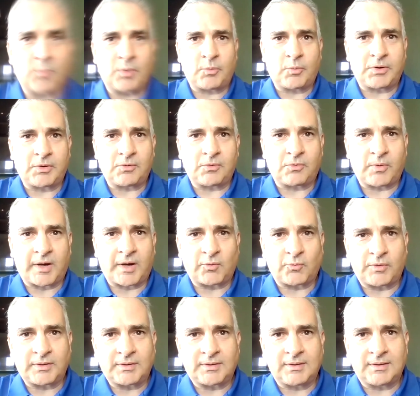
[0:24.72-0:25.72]
Embry-Riddle
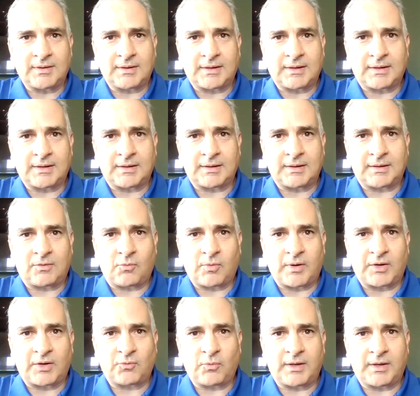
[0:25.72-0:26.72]
graduate. I
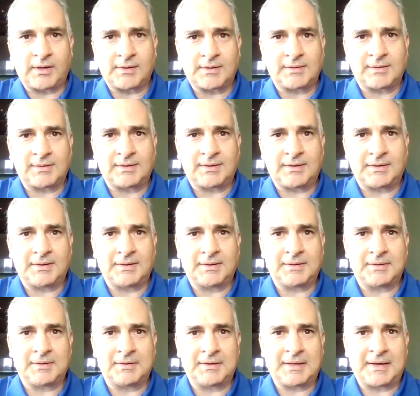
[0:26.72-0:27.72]
graduated in
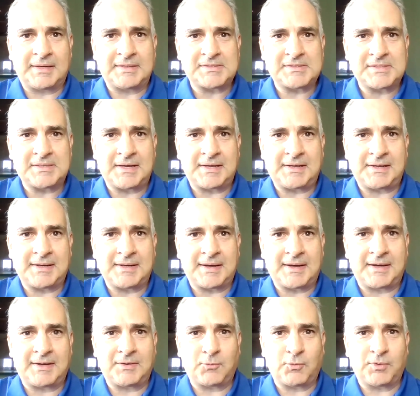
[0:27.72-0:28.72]

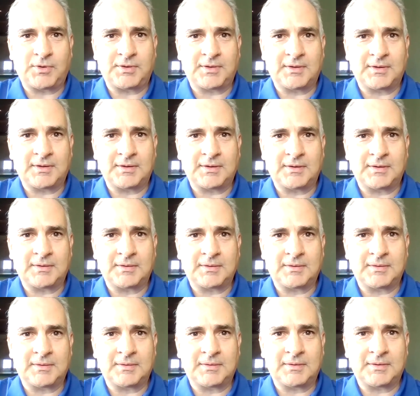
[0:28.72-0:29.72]
1989 with
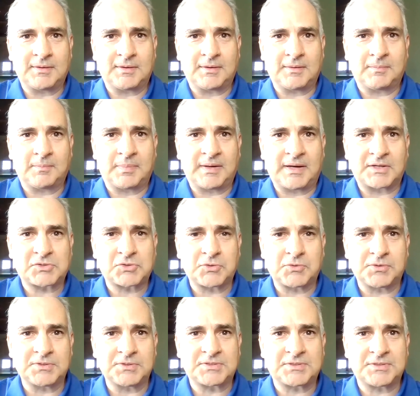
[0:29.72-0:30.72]
a
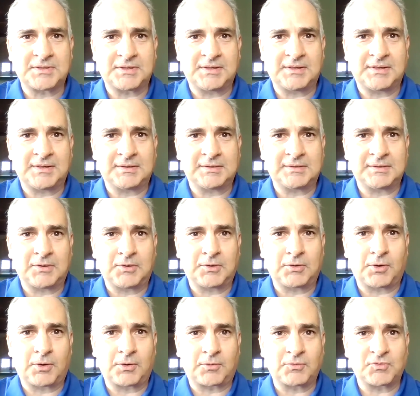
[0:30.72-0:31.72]
bachelor's in
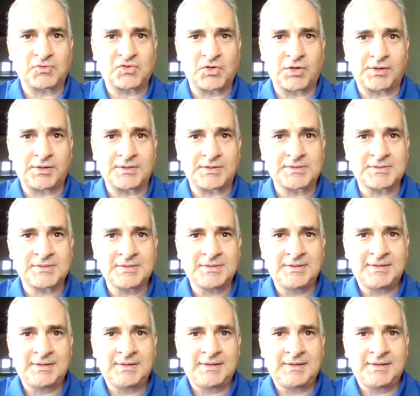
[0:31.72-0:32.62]
aeronautical studies.